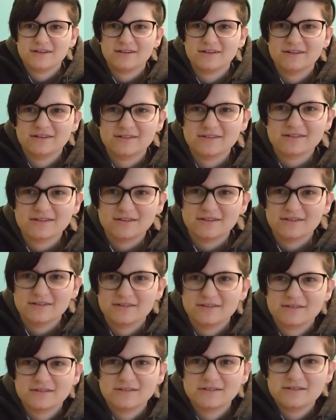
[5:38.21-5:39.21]
And,
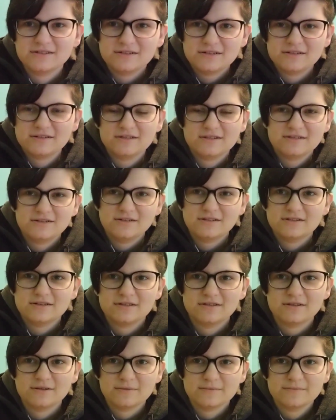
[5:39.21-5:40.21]

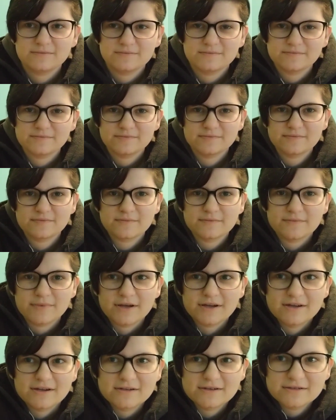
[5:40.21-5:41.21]
yep.
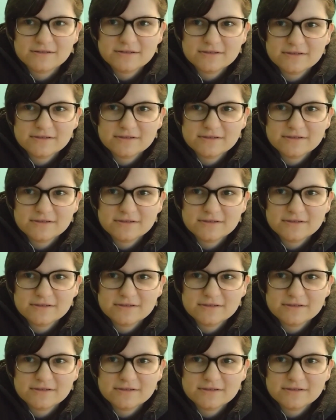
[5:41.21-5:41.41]
Bye.